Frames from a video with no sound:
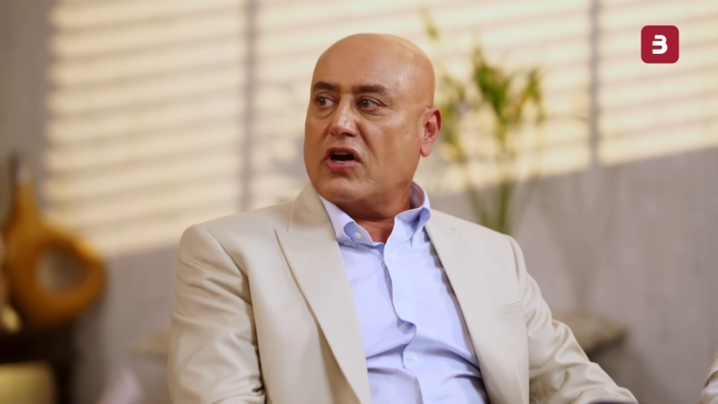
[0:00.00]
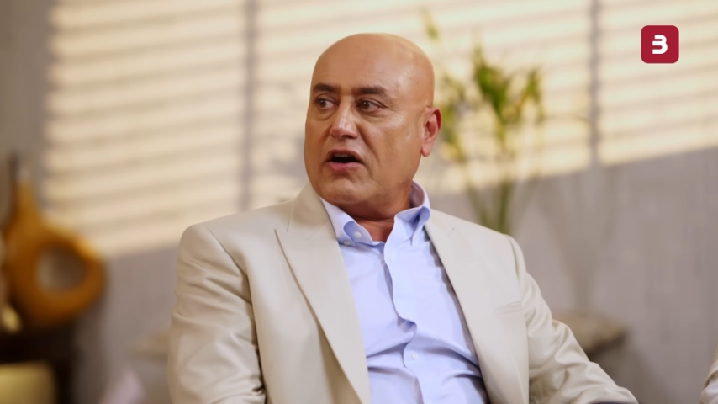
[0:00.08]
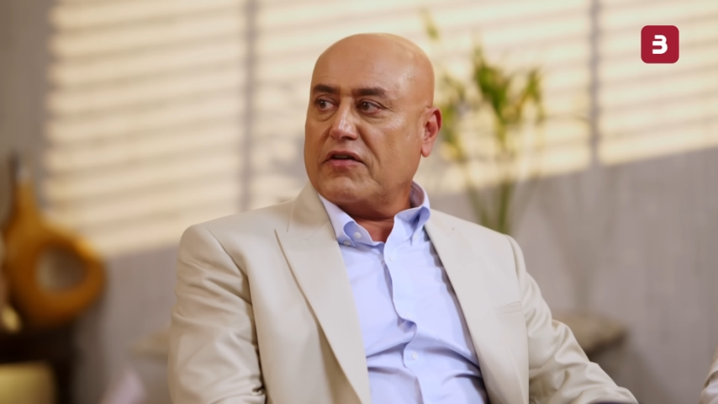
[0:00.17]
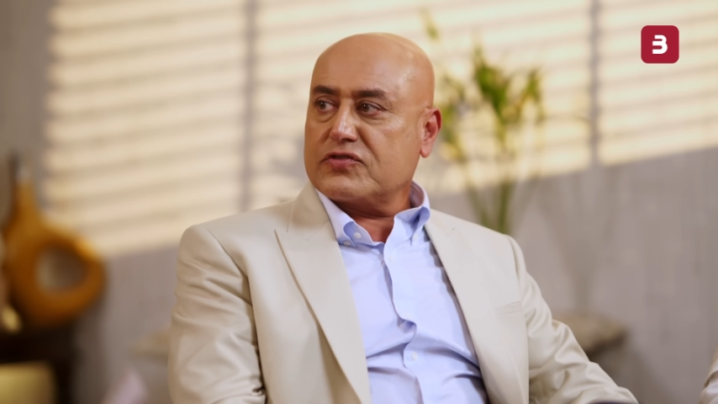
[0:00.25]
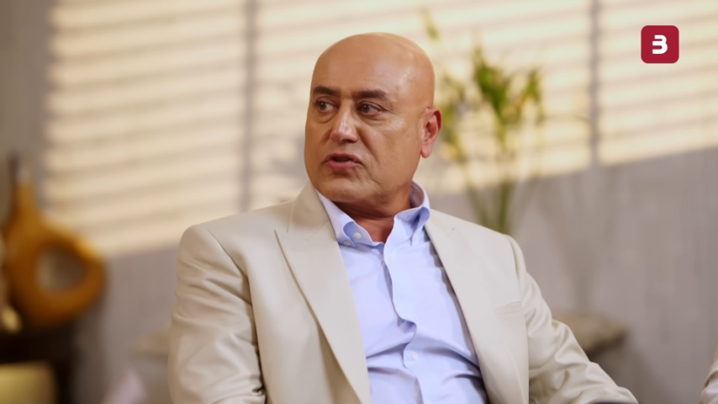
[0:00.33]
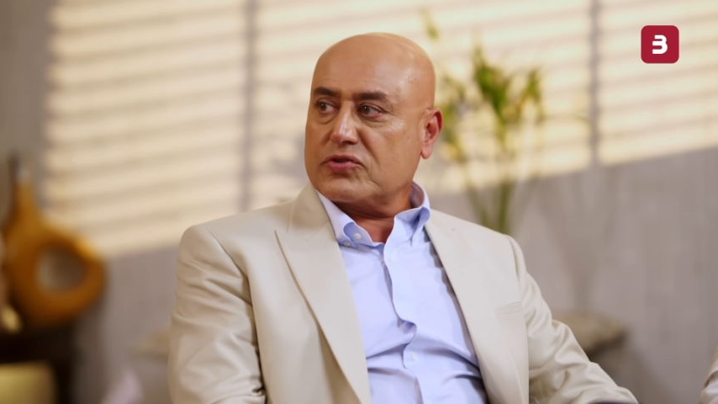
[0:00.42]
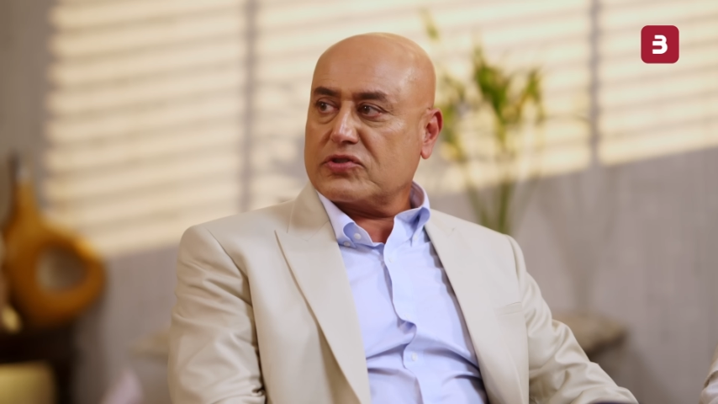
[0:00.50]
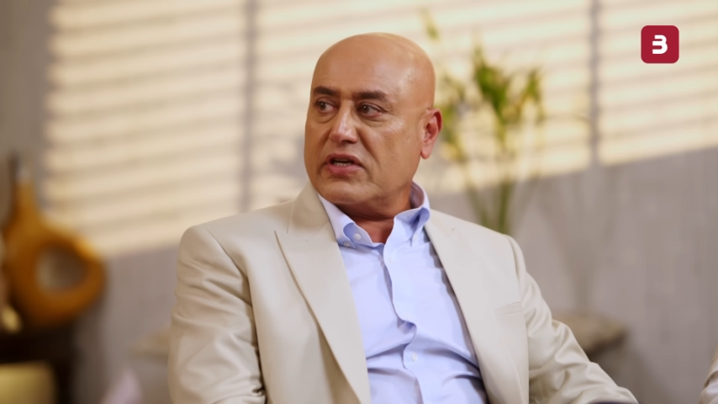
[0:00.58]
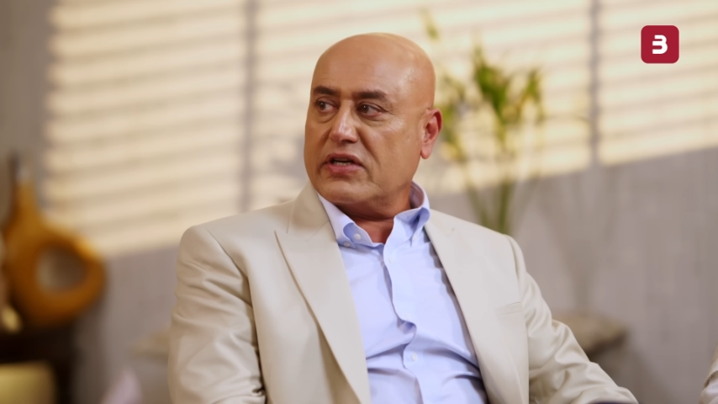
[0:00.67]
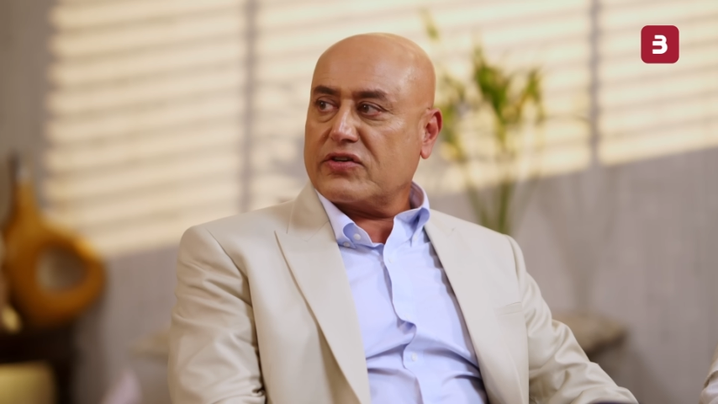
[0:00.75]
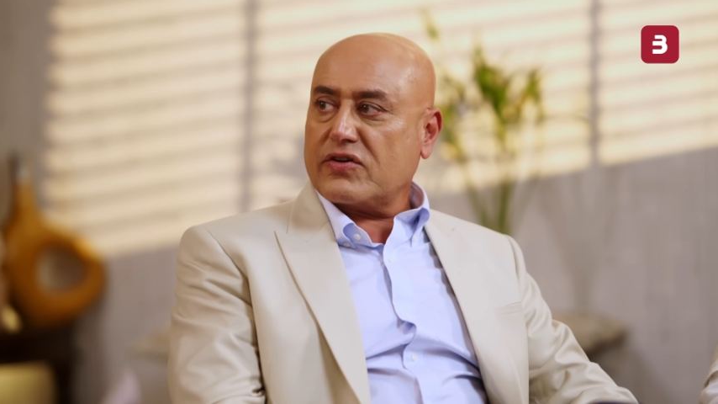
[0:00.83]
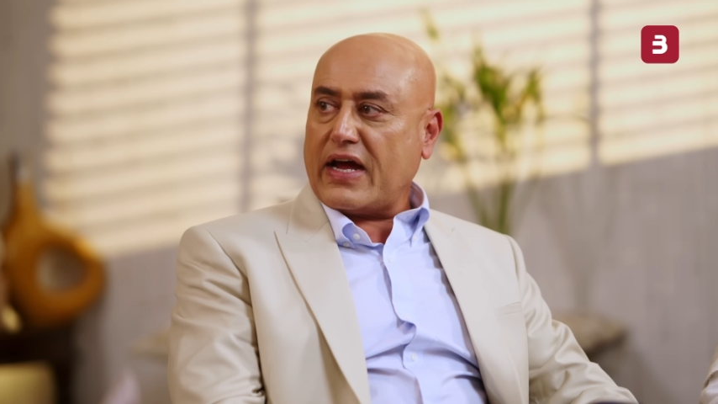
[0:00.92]
of social
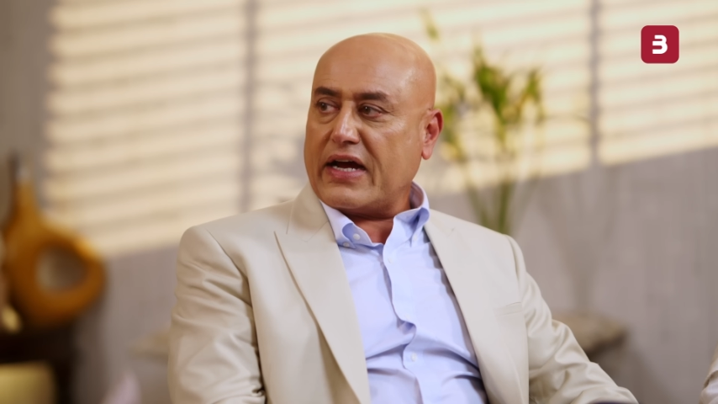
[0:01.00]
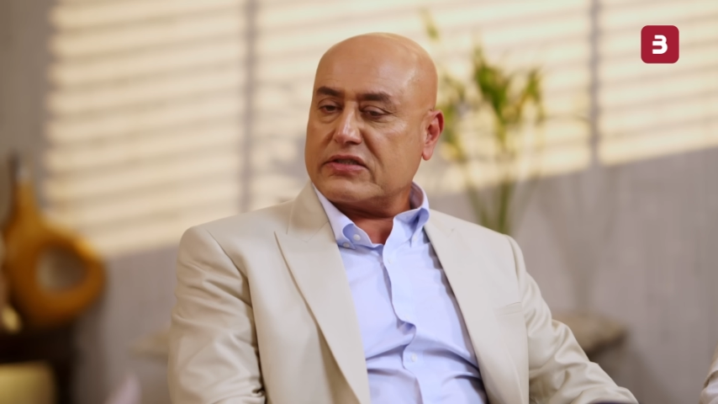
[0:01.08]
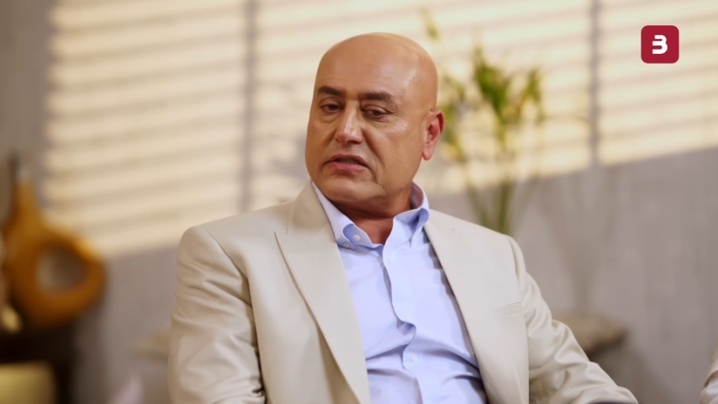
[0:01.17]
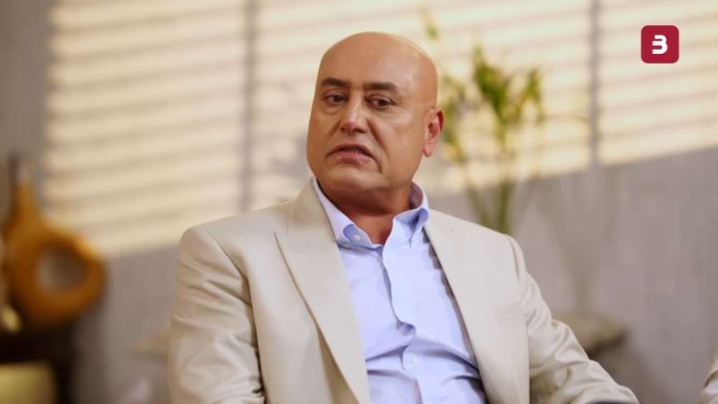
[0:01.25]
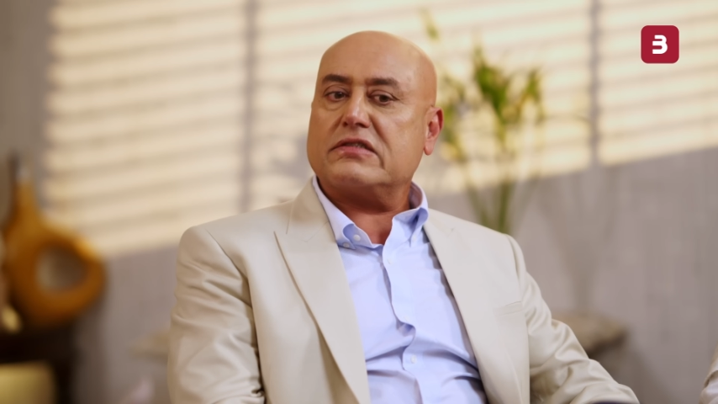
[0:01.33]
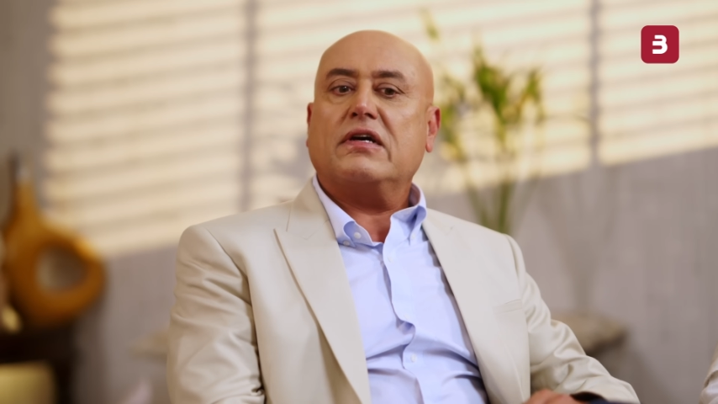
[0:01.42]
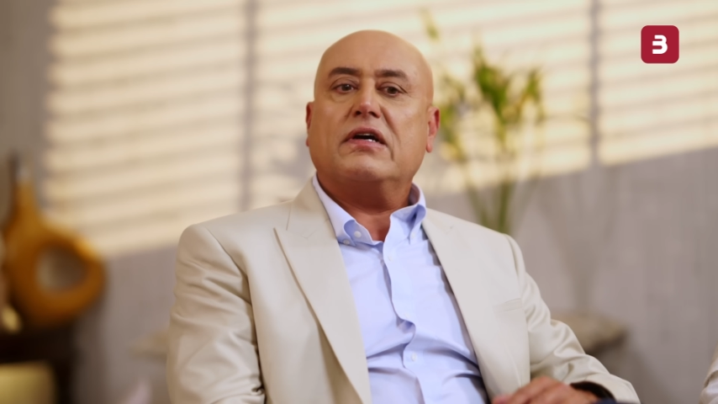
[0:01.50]
interactions